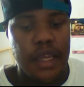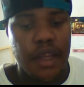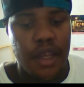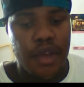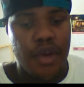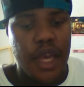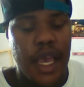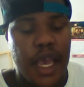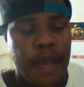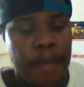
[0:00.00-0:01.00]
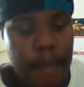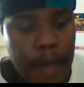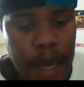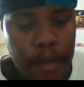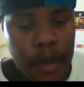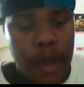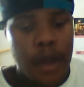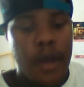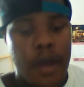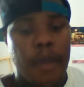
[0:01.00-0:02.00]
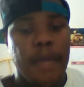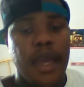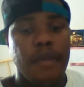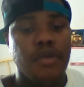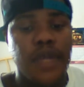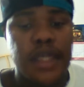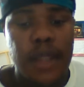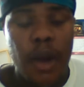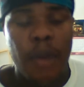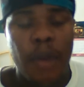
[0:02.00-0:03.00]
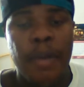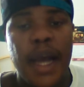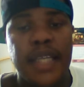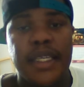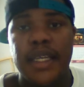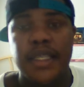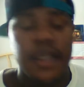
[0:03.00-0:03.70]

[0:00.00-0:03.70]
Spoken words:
you done had made him go through this long process.